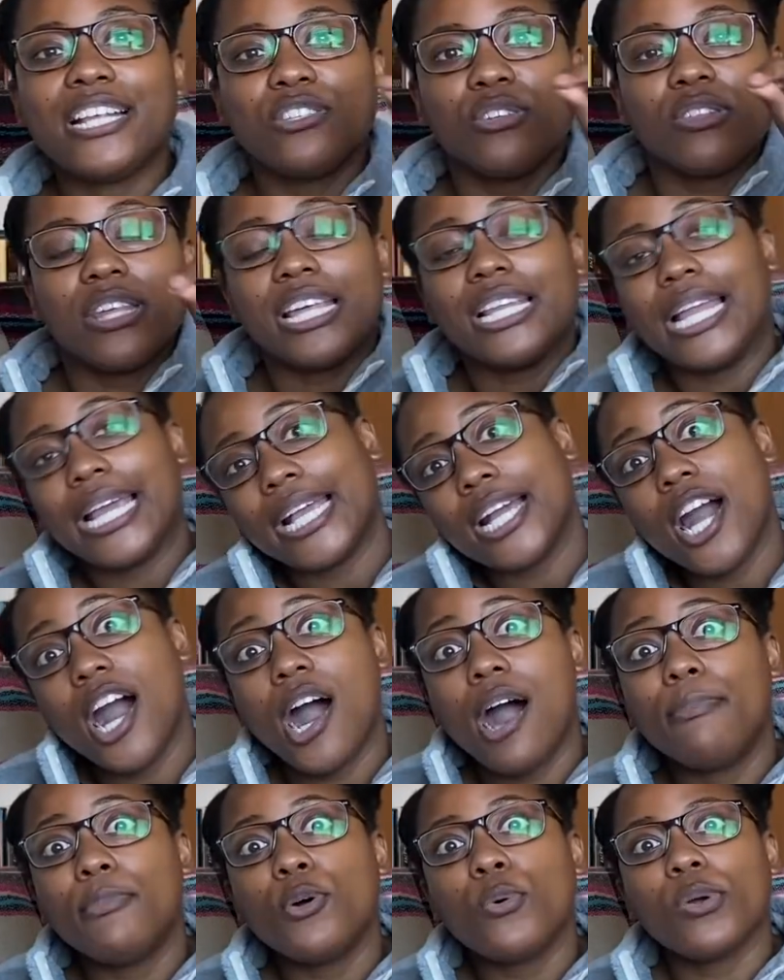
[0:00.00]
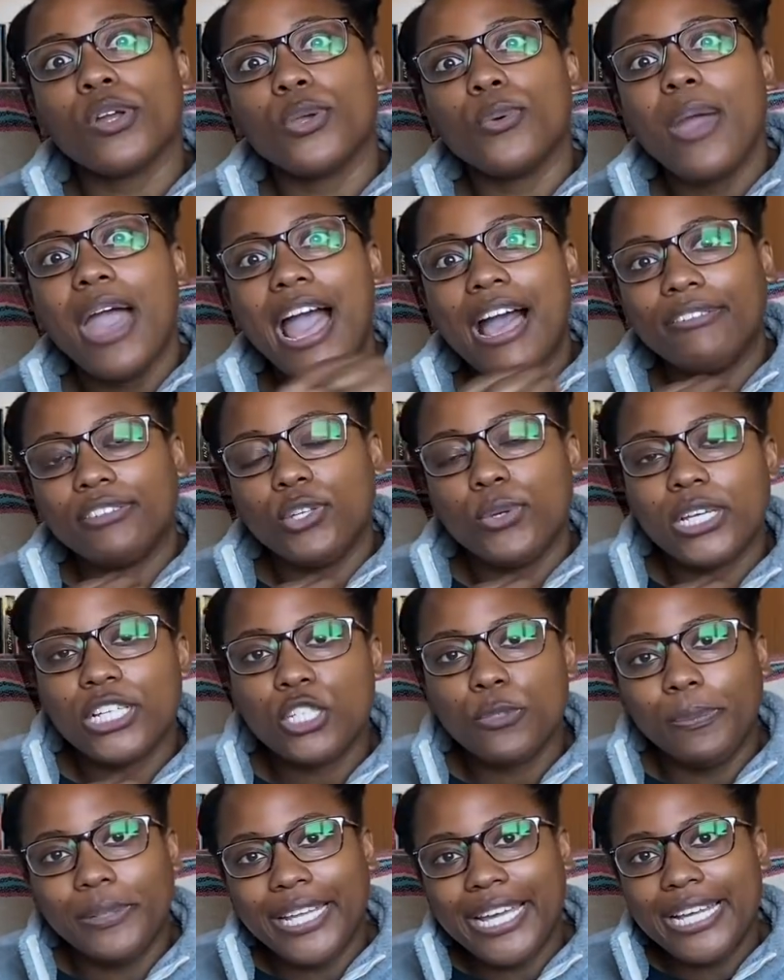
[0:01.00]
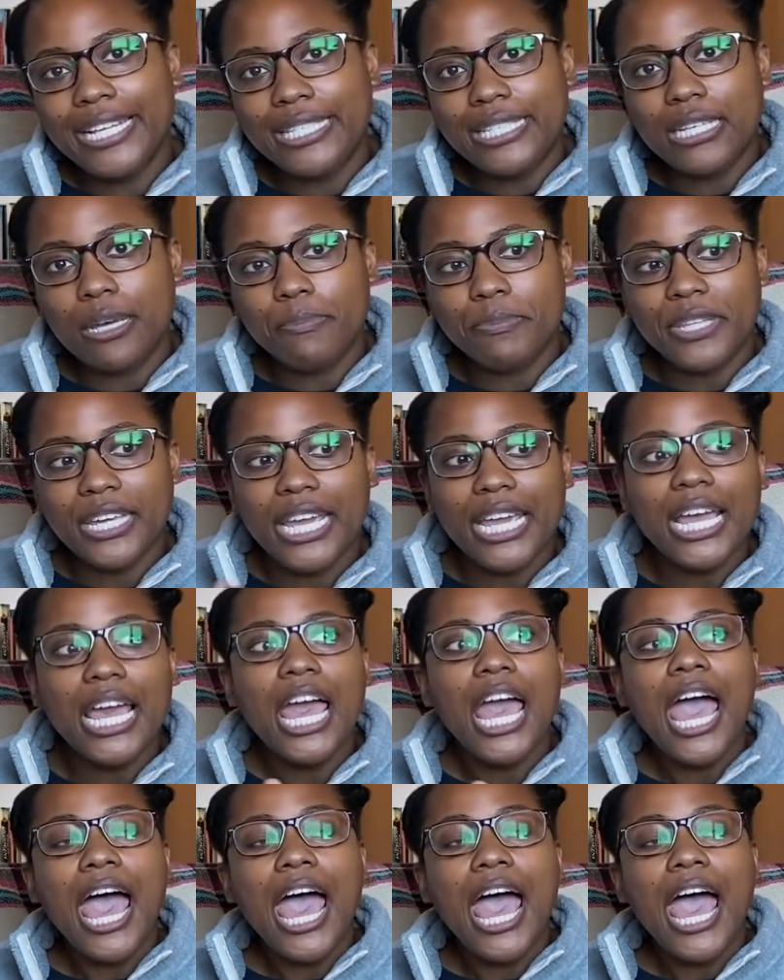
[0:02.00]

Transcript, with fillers: So that like comma where you have to explain something